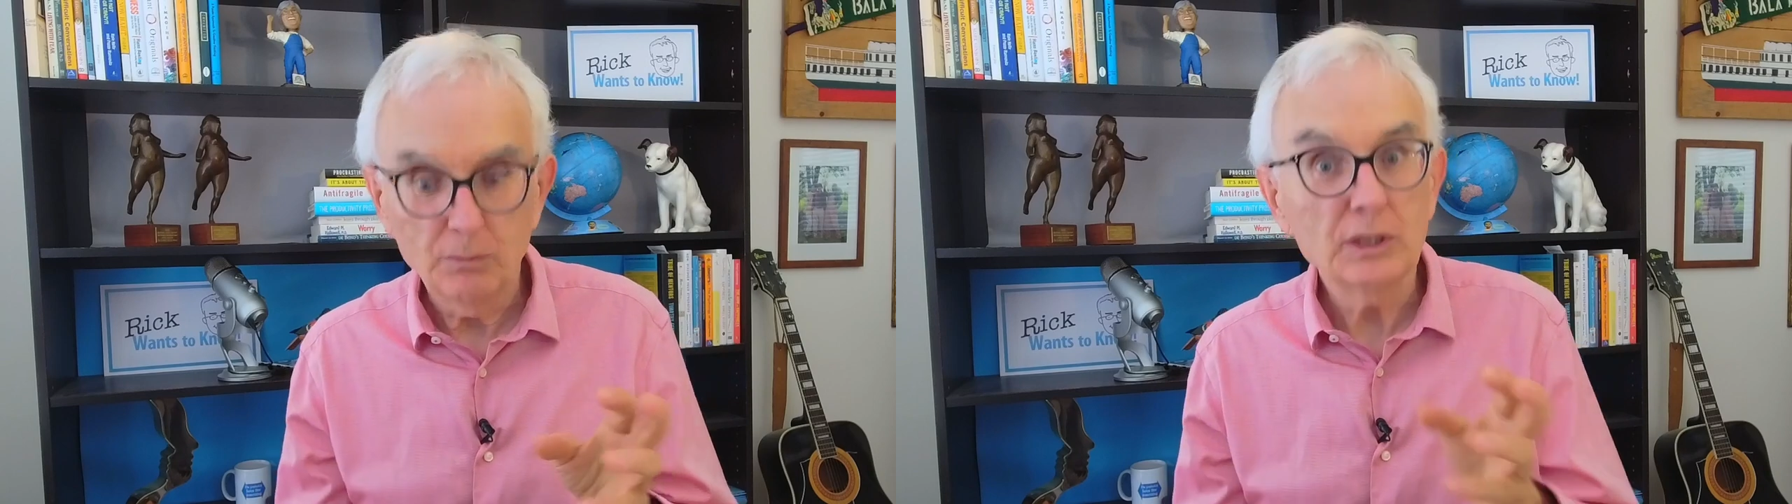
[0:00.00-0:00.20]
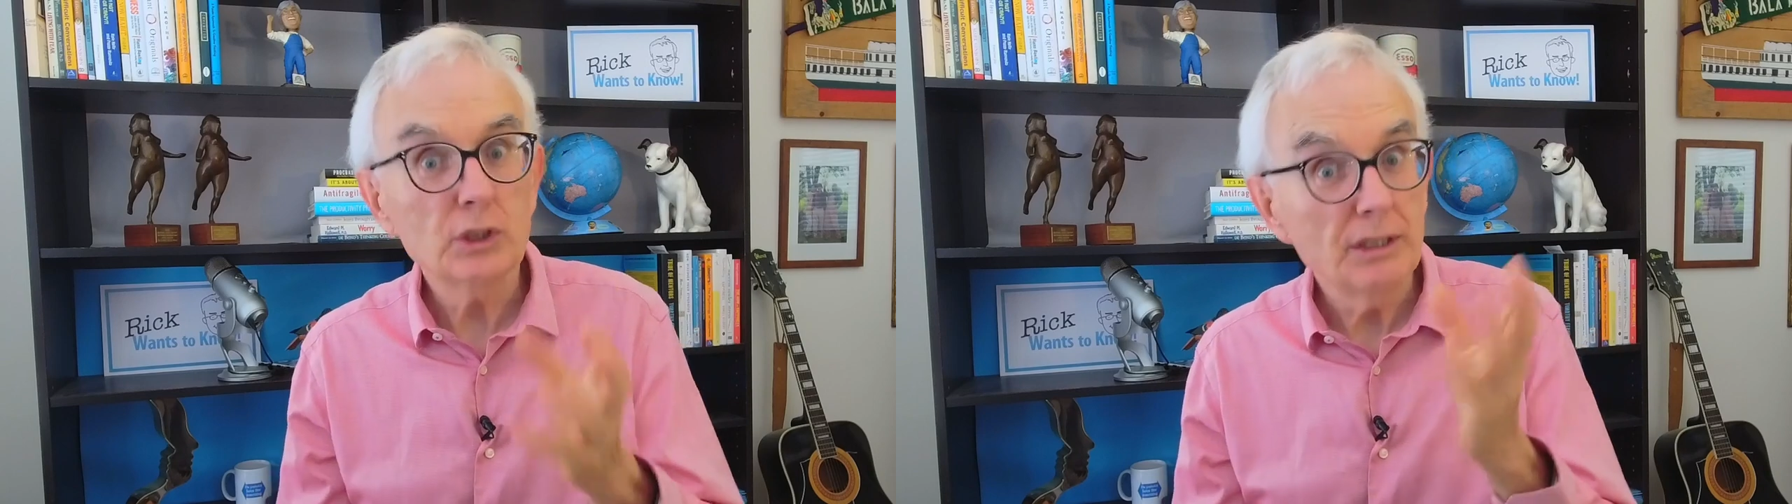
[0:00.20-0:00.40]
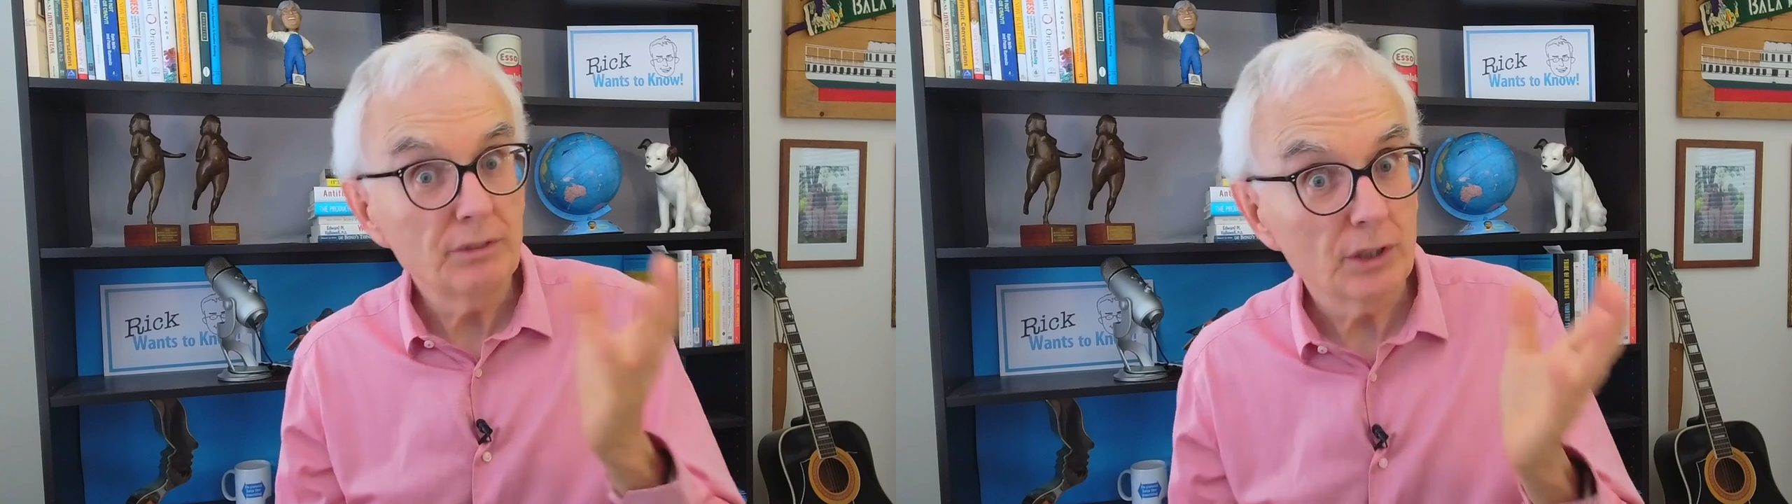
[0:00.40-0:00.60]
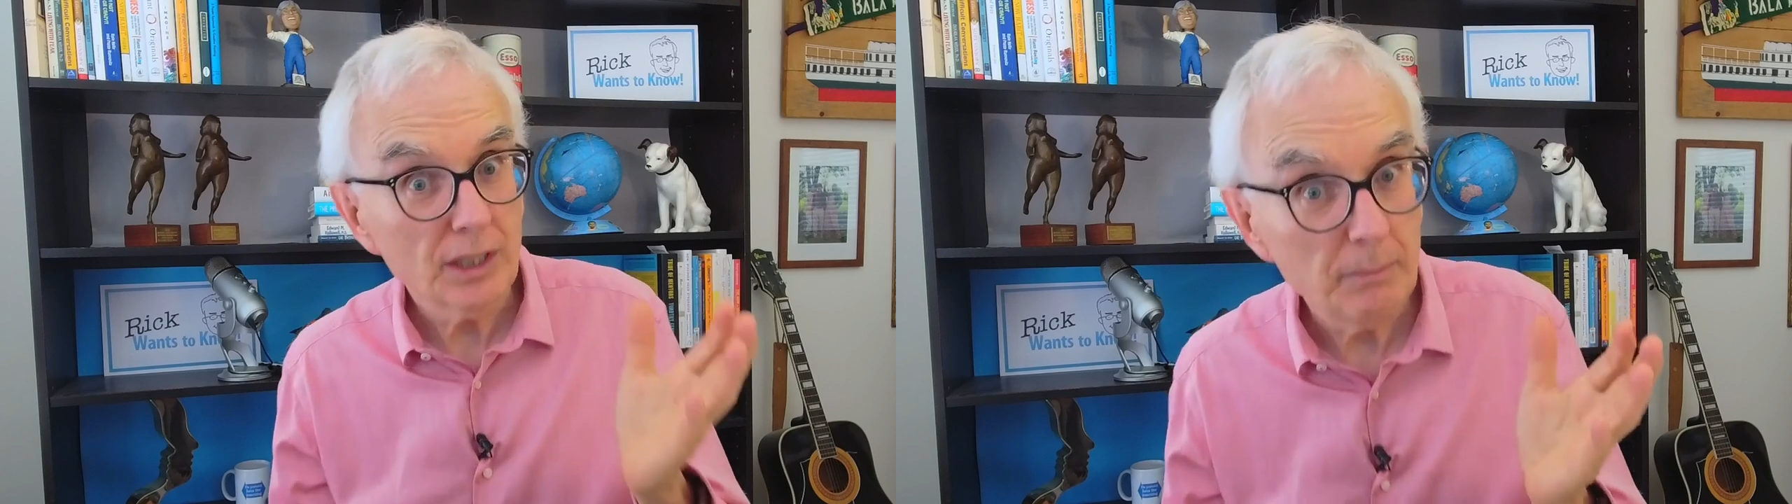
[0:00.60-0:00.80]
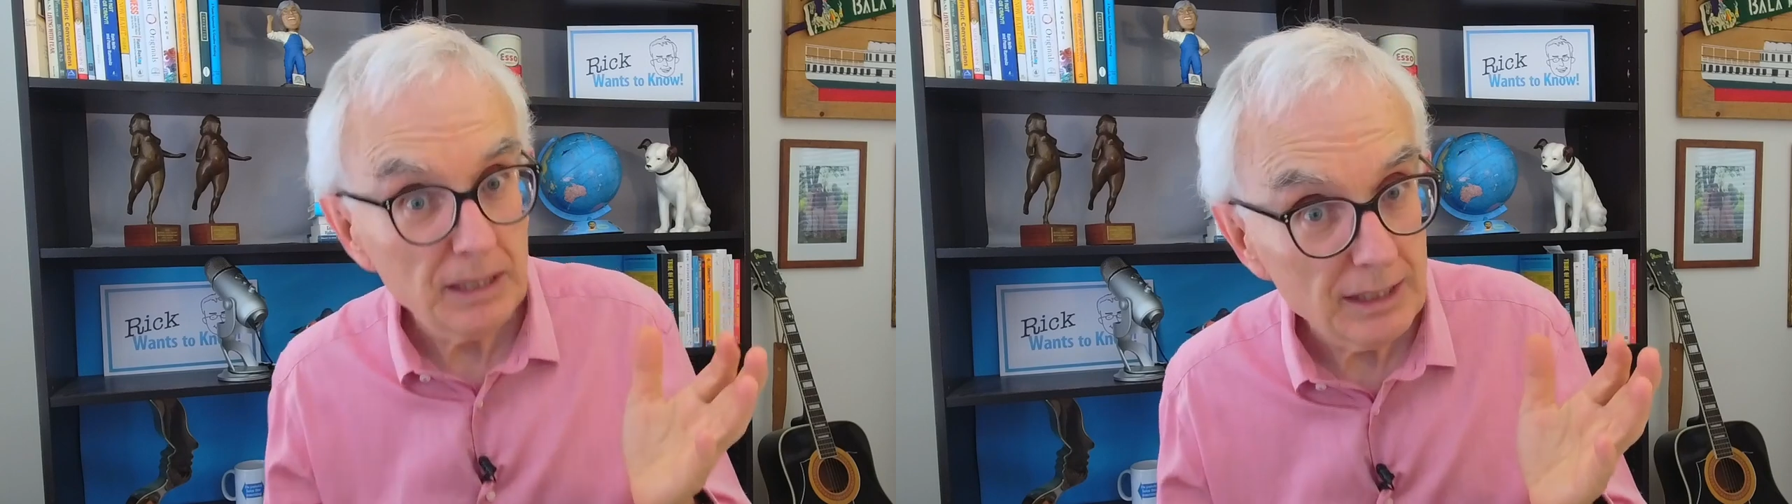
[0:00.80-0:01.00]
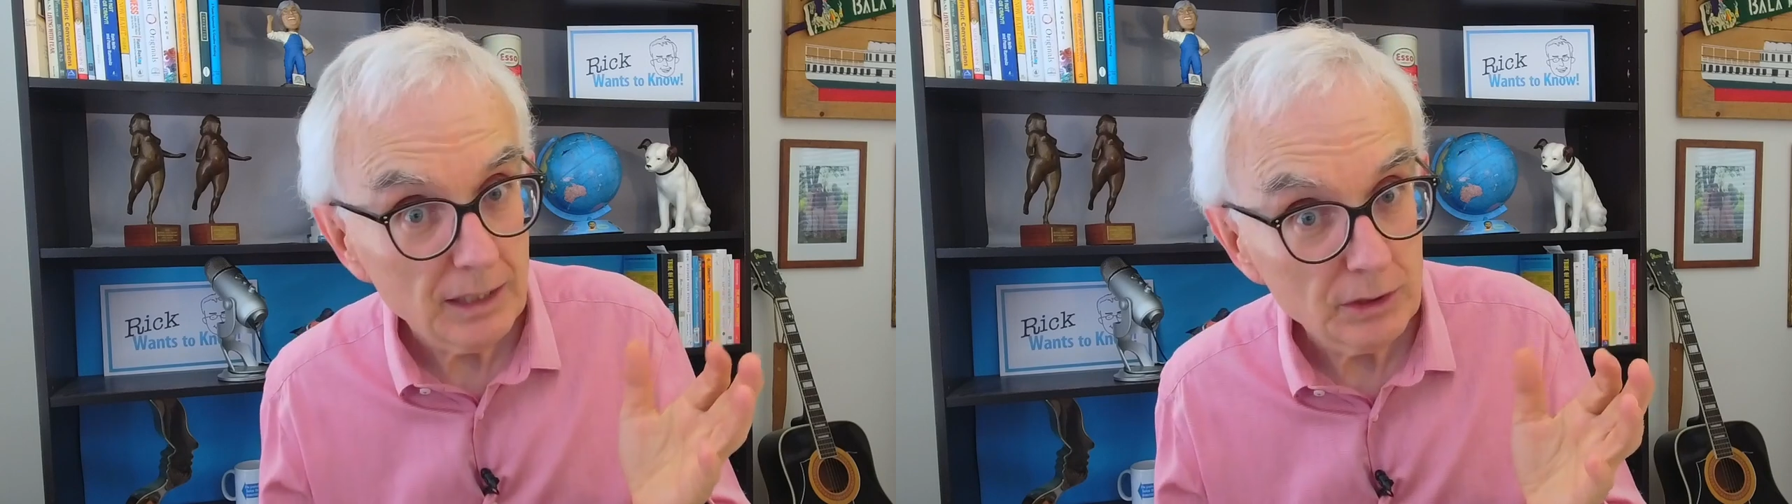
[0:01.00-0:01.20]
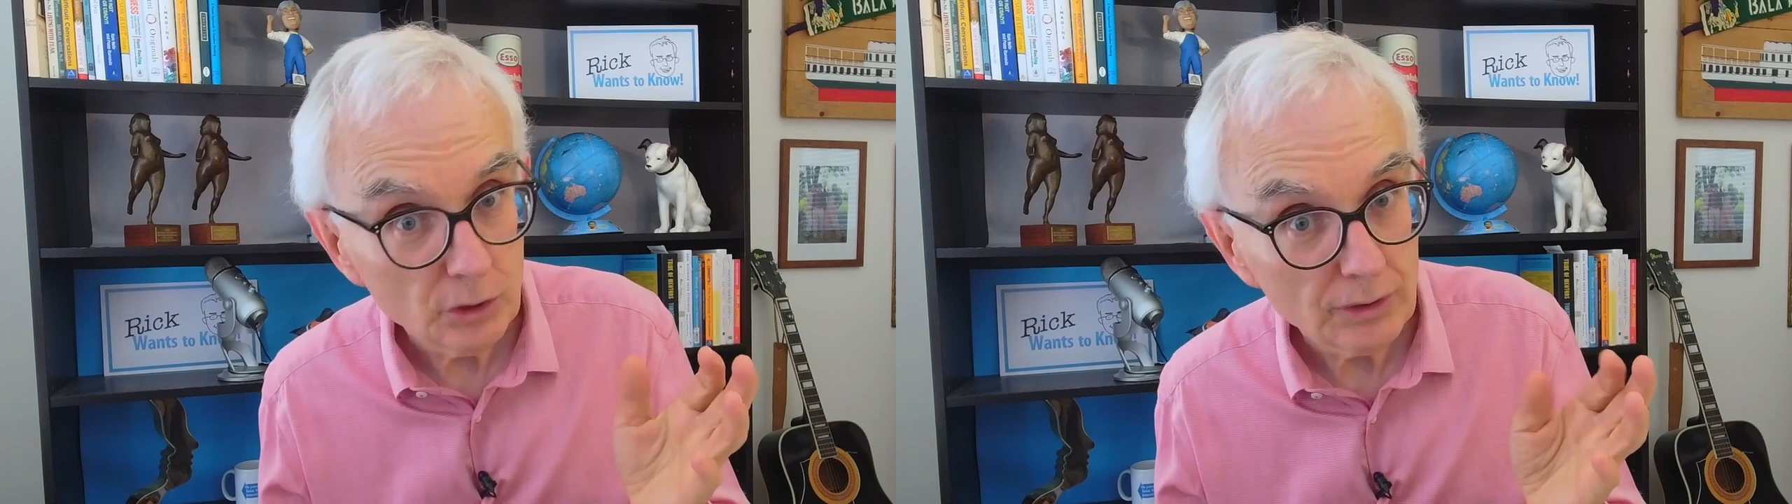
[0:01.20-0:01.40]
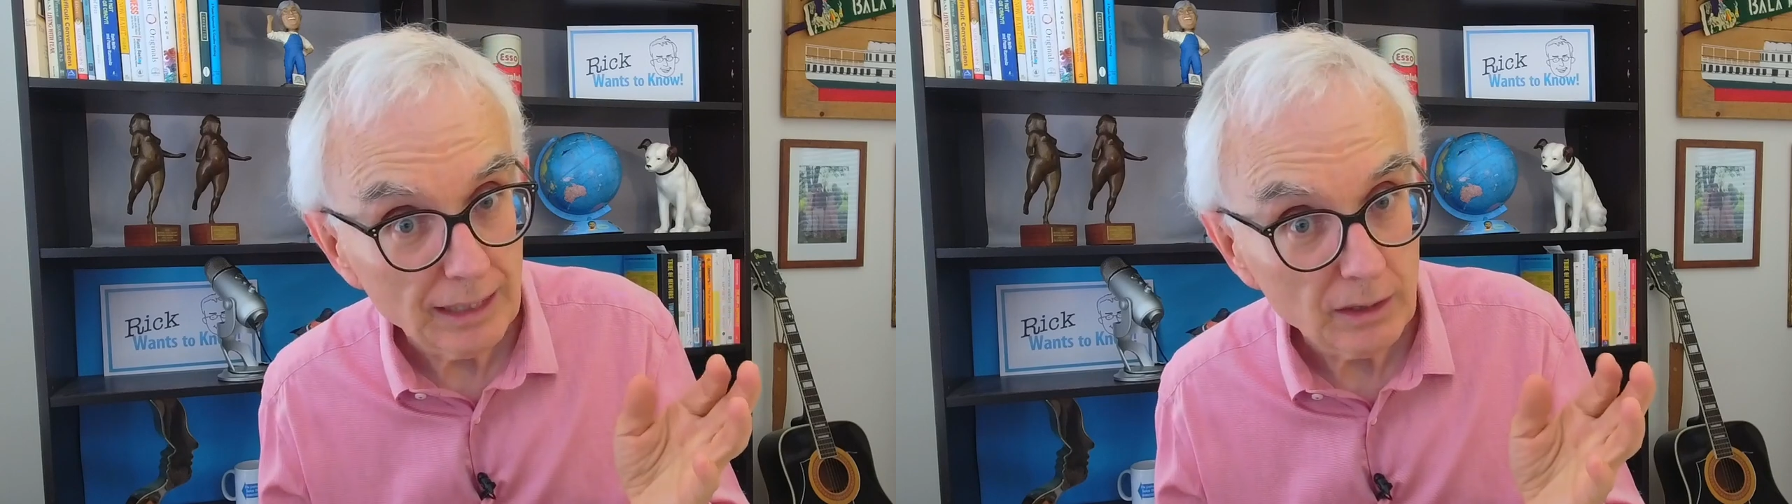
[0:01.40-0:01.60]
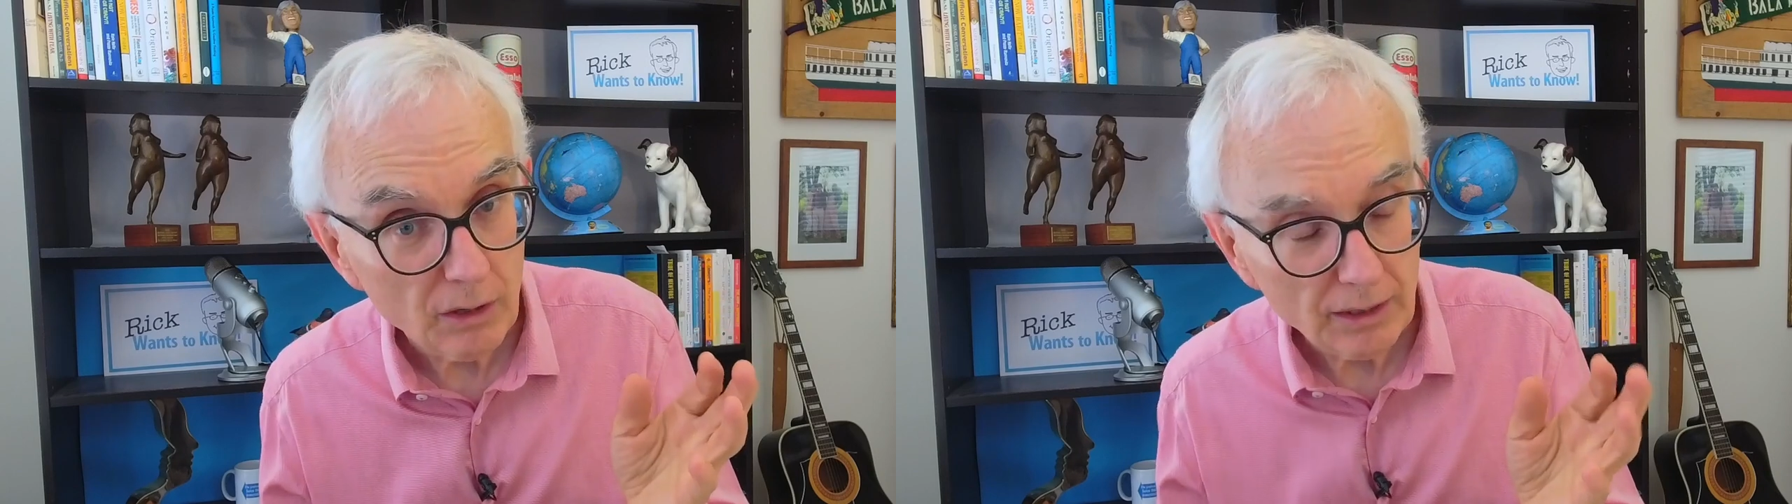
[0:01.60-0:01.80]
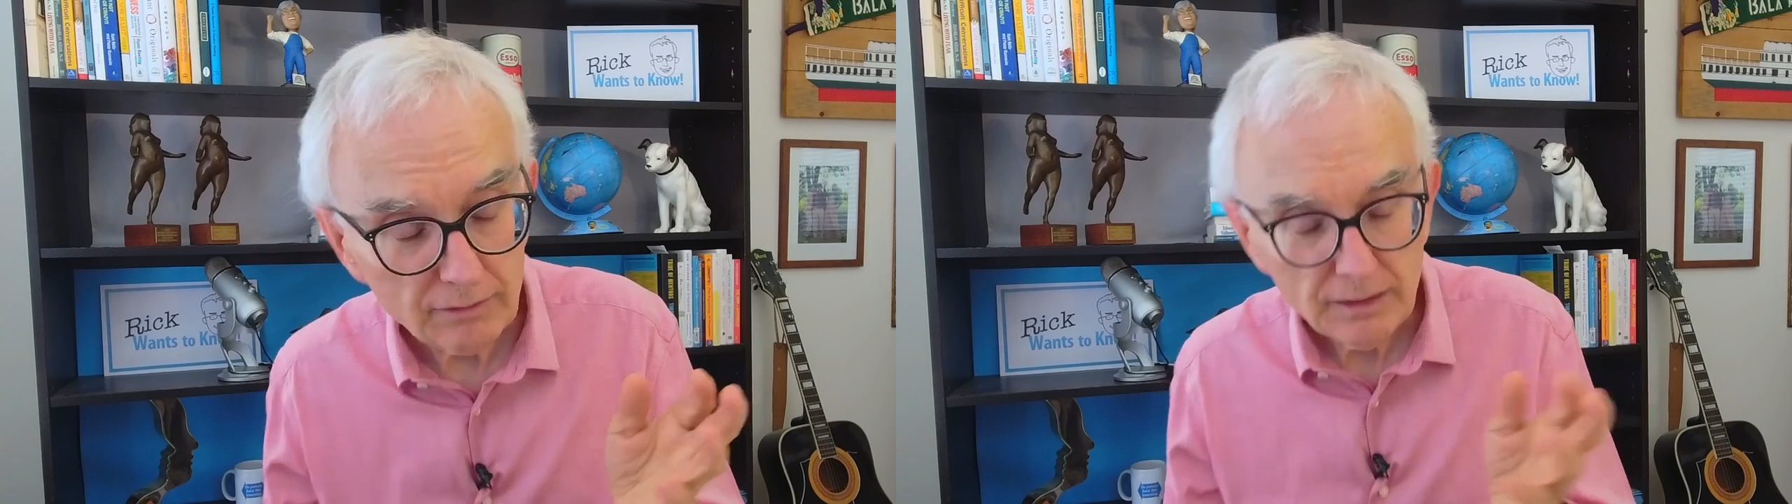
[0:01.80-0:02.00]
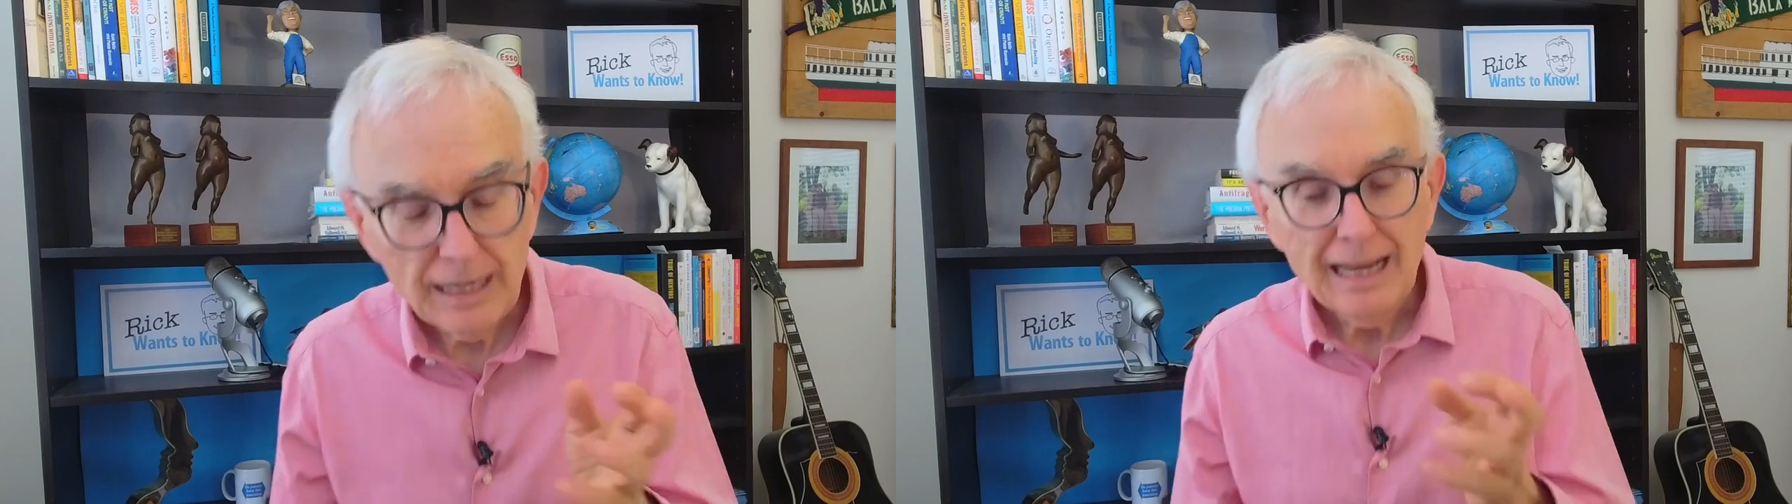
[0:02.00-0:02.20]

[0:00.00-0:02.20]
which if you're a comedian, you'll get a lot of.